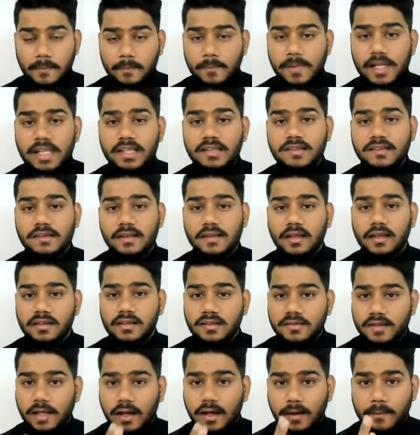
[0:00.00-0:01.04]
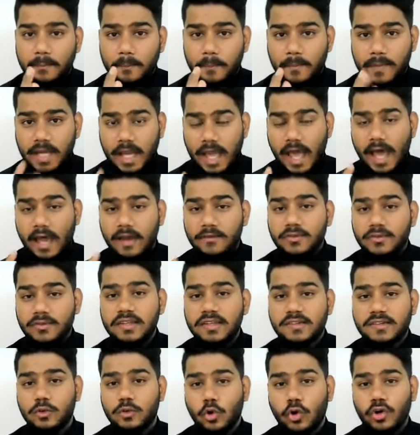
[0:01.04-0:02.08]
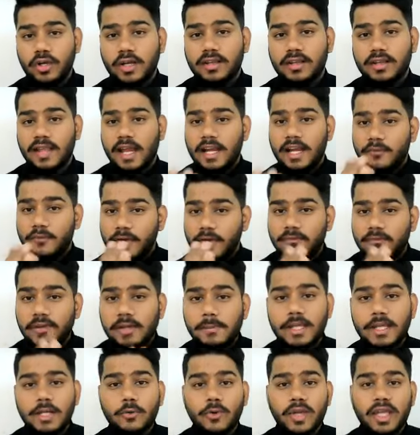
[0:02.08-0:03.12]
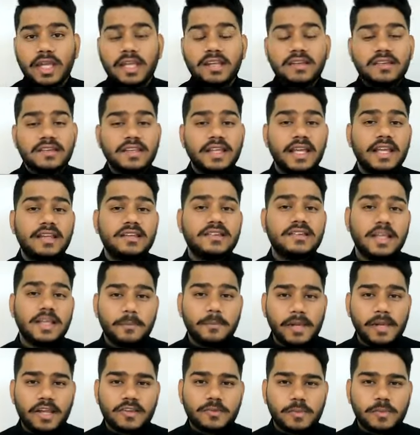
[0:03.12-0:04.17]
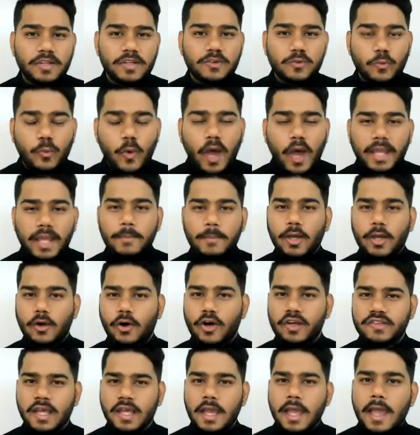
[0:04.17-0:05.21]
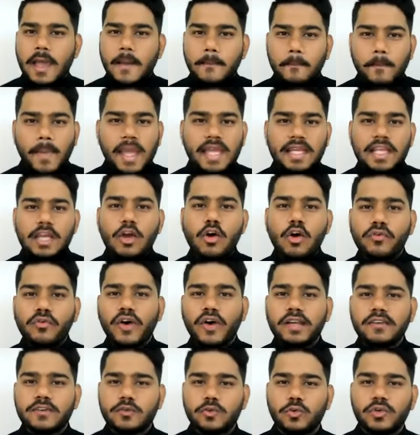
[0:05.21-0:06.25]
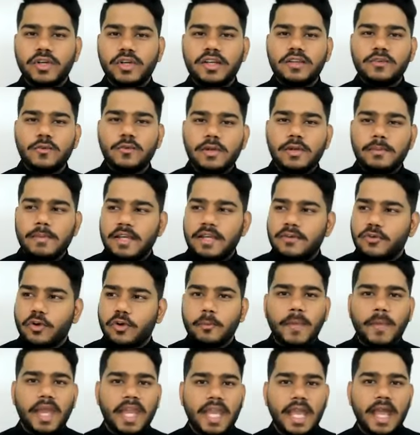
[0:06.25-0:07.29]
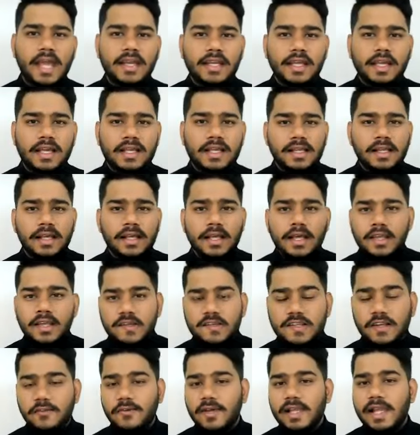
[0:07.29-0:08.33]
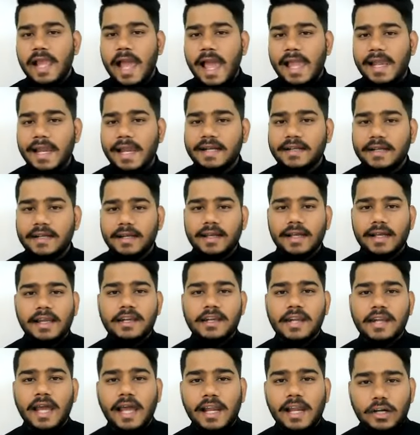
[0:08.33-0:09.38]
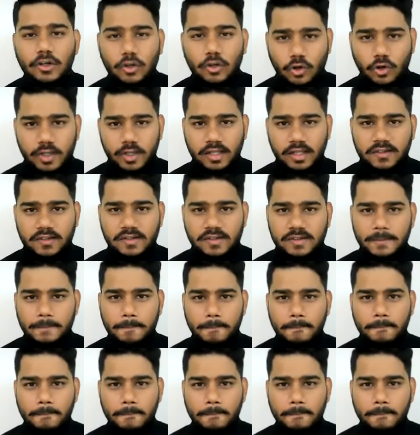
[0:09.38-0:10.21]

Please have this note that we will be doing in C and C++. Why? Because many of our students will be from mechanical, civil, electrical, and electronics.